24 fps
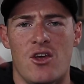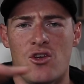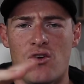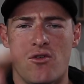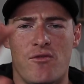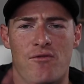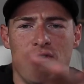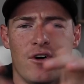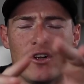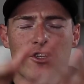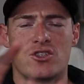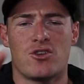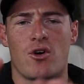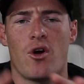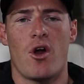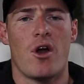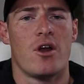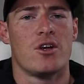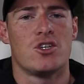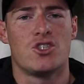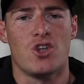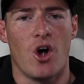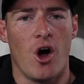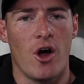you filter
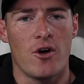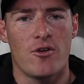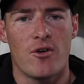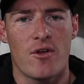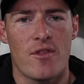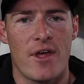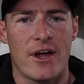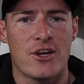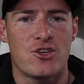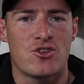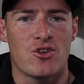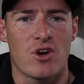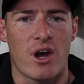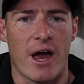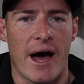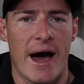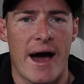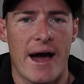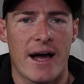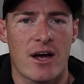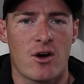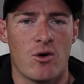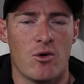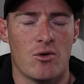on a genre that you
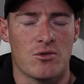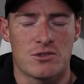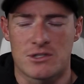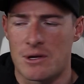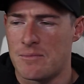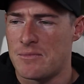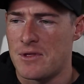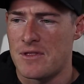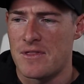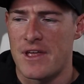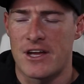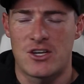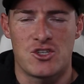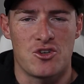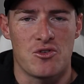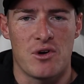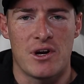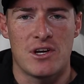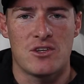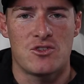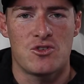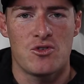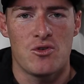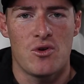like or something that you're
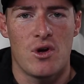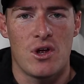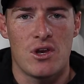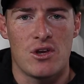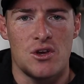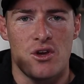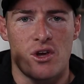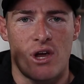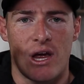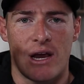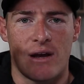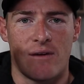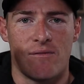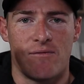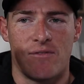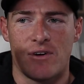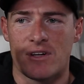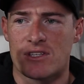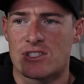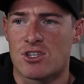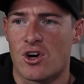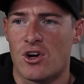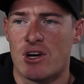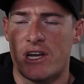into, and you can
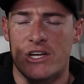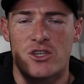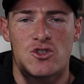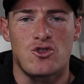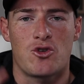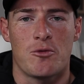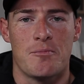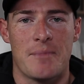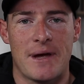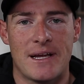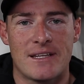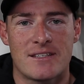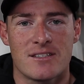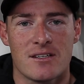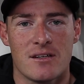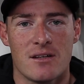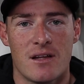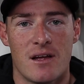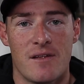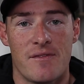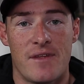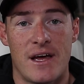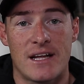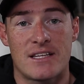filter on
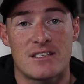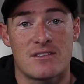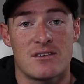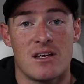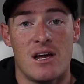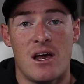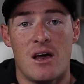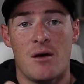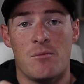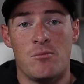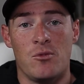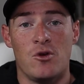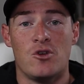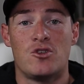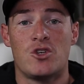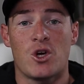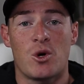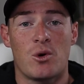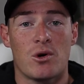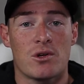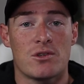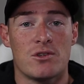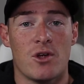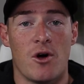instrumental, and that's
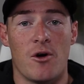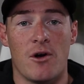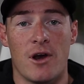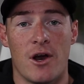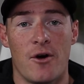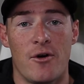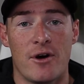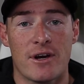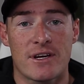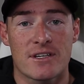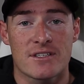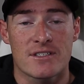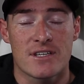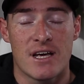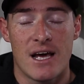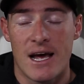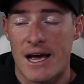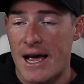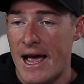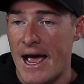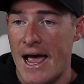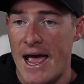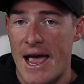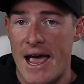music with no lyrics,
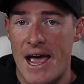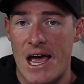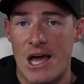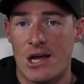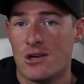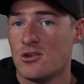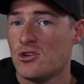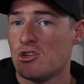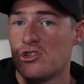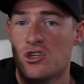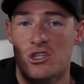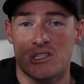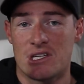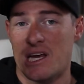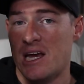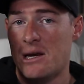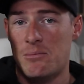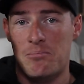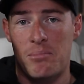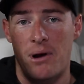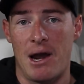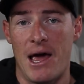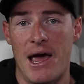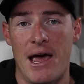and you just
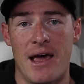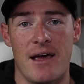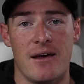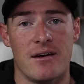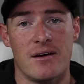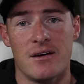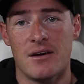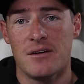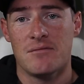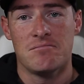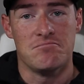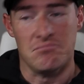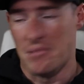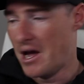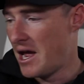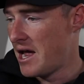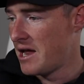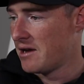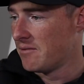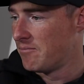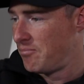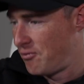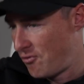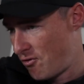hit play
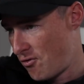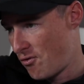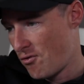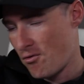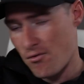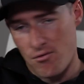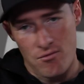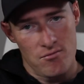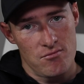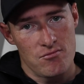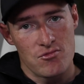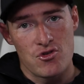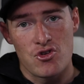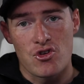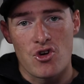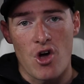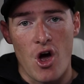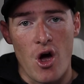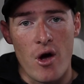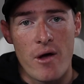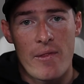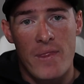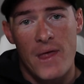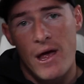and you
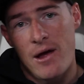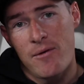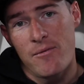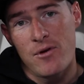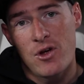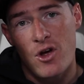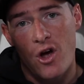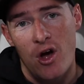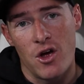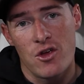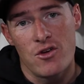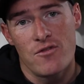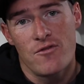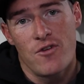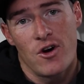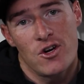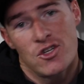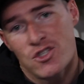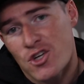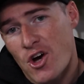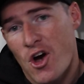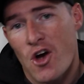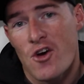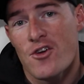go, and there we go. You've
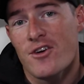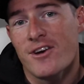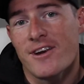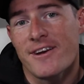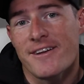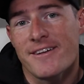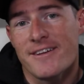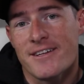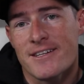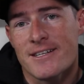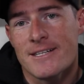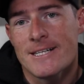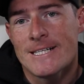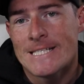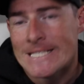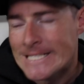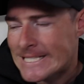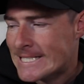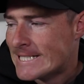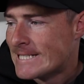got your own little